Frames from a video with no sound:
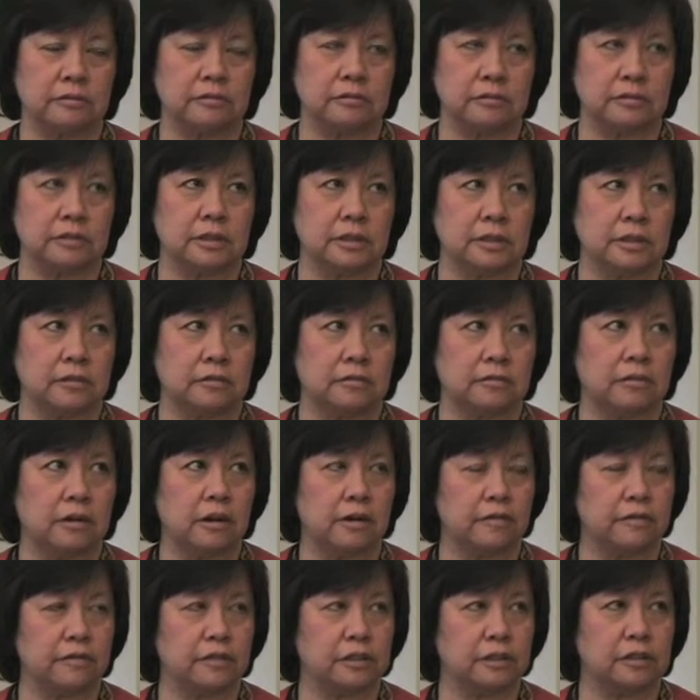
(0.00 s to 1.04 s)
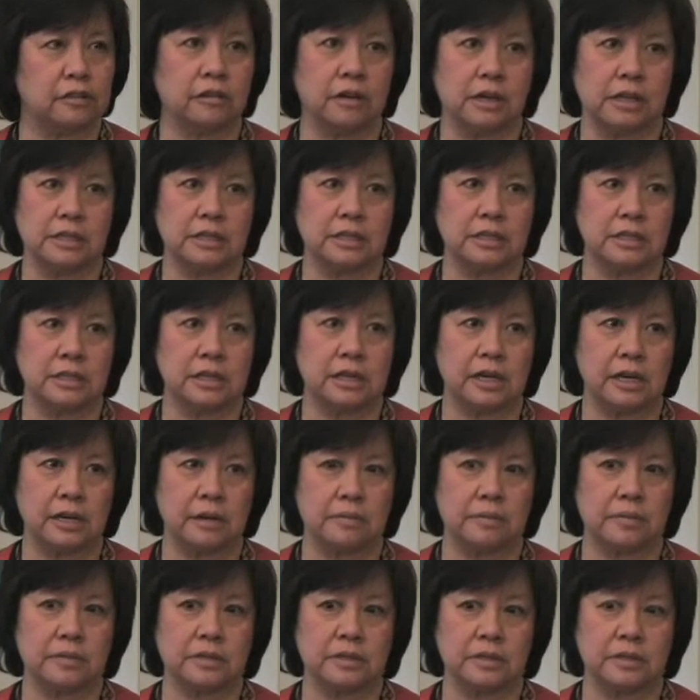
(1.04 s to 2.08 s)
uh, rough and crazy
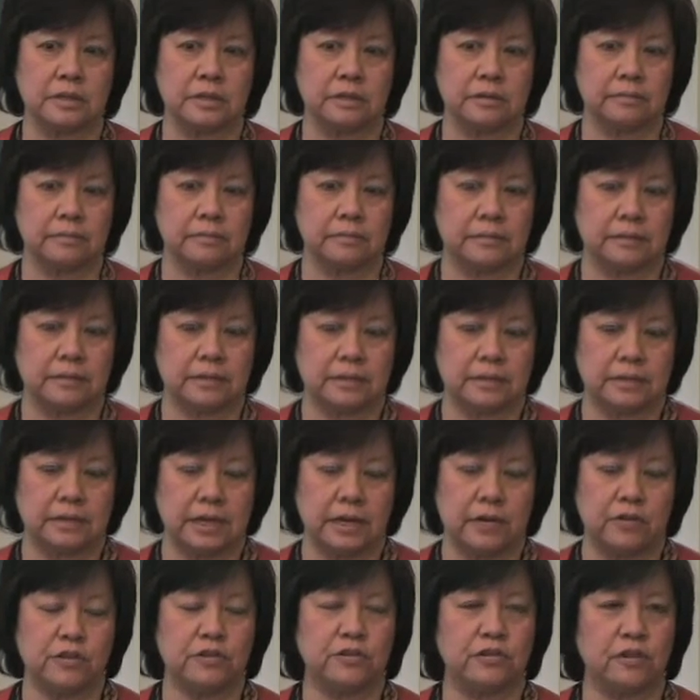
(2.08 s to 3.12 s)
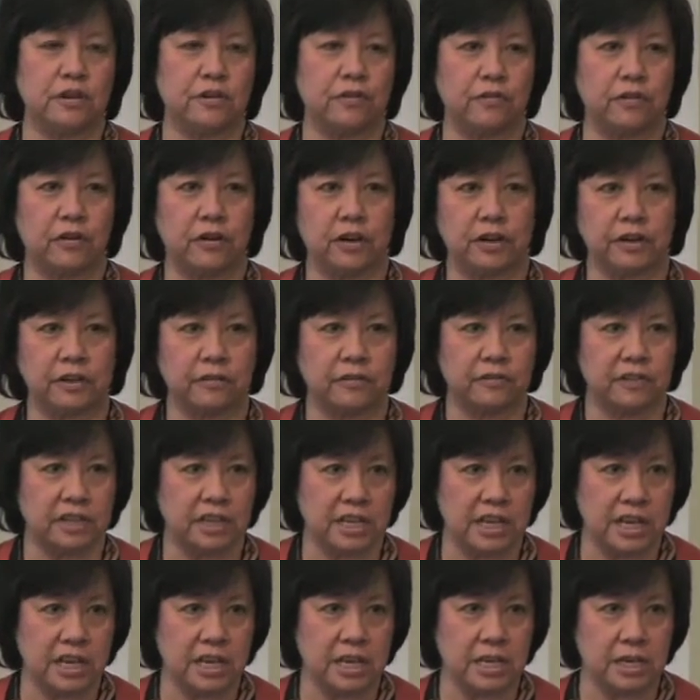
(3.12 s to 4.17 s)
times. Um, he was very fond of
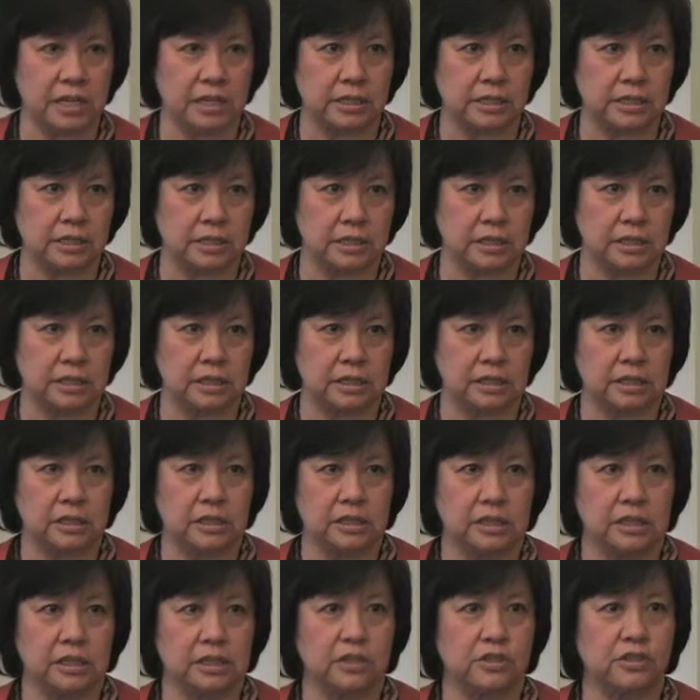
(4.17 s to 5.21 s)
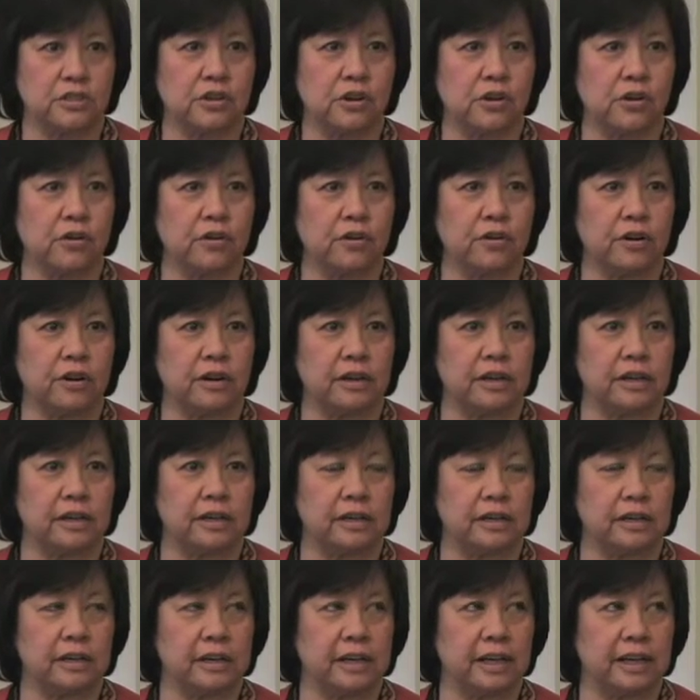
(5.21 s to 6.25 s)
keys, so
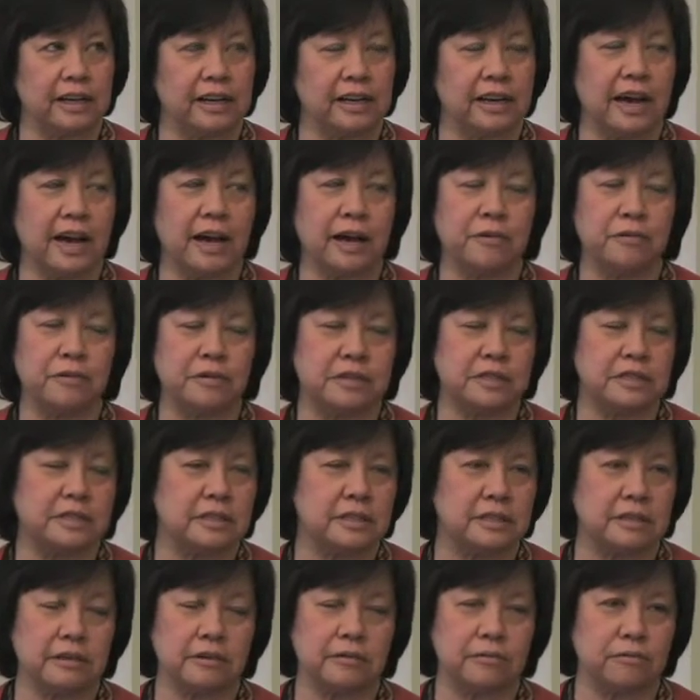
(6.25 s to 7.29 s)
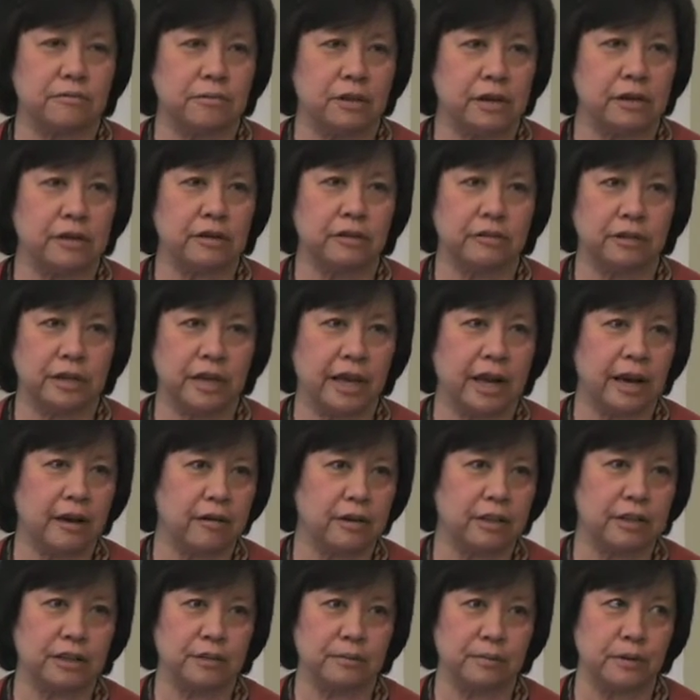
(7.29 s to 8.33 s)
and I was the one who
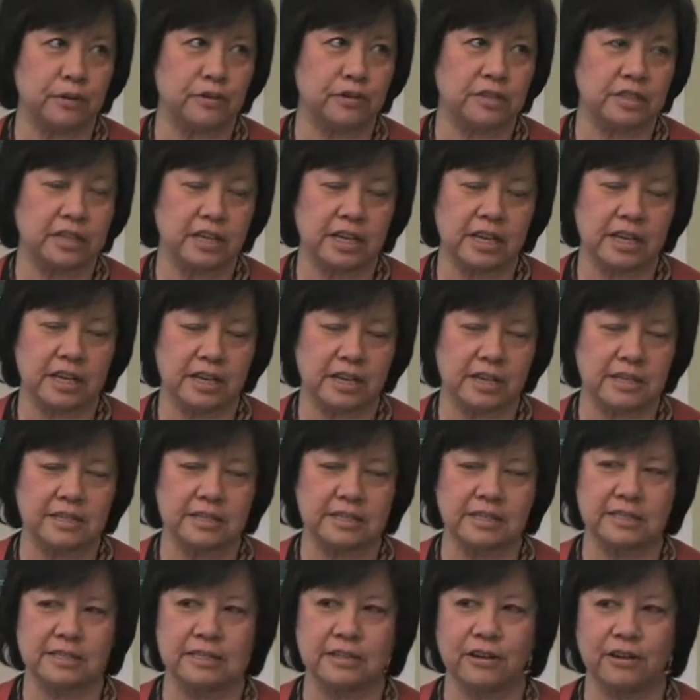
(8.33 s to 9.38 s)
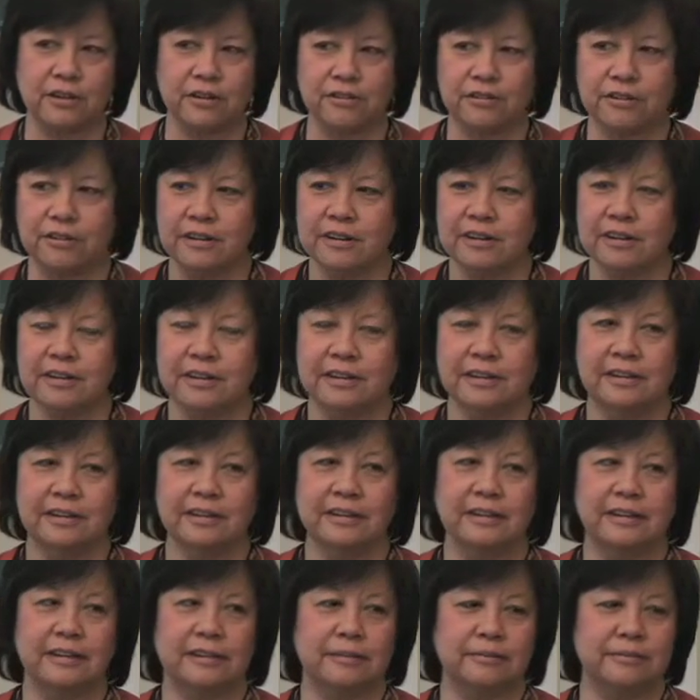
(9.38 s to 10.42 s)
carried the most keys, so.
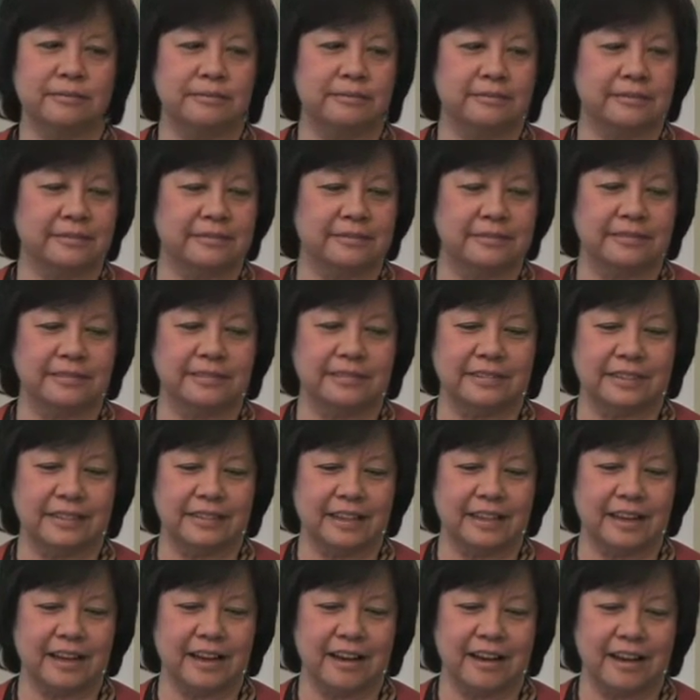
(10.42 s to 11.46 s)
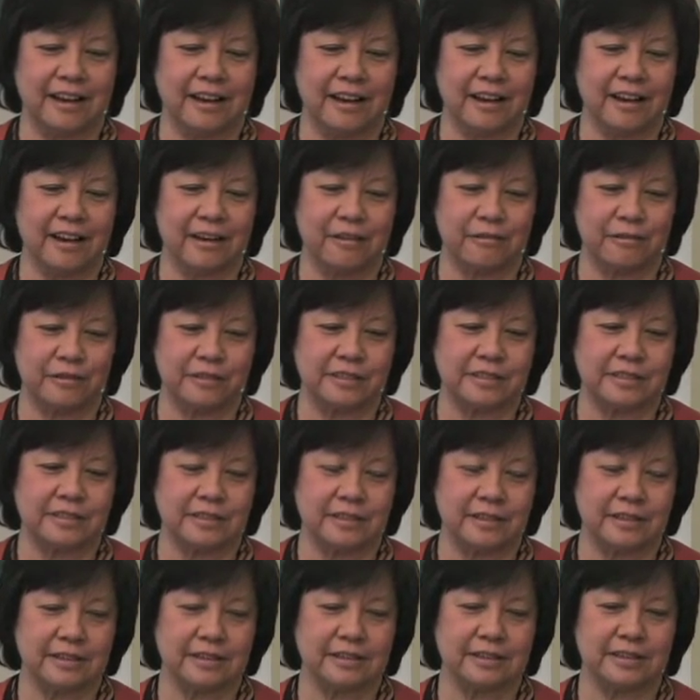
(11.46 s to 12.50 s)
Um, I, I was
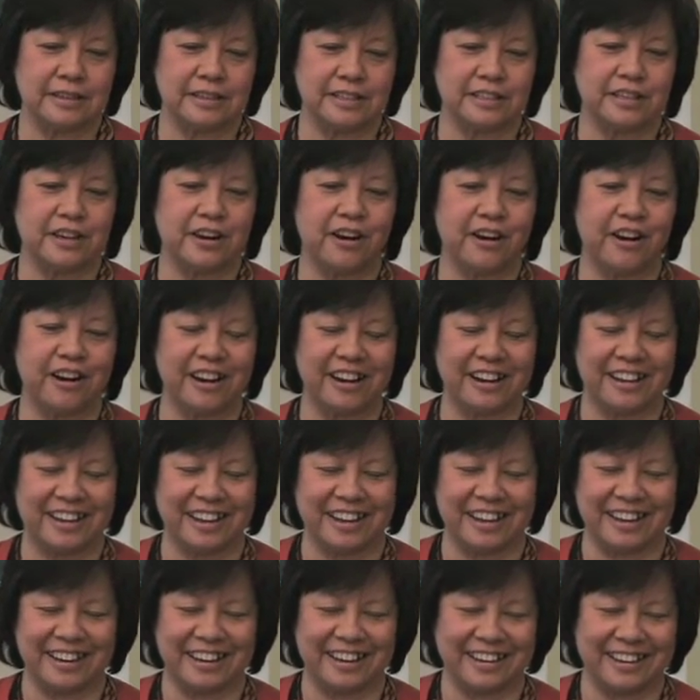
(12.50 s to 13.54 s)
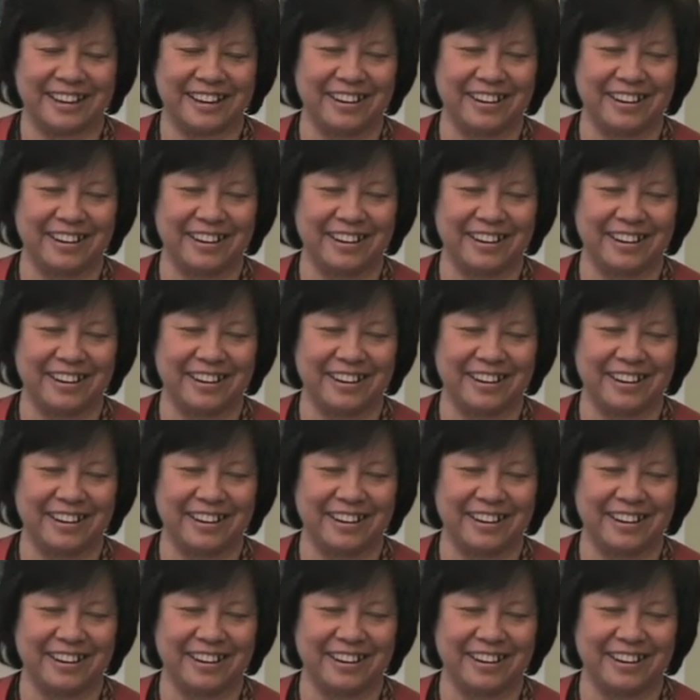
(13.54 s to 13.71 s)
a, a target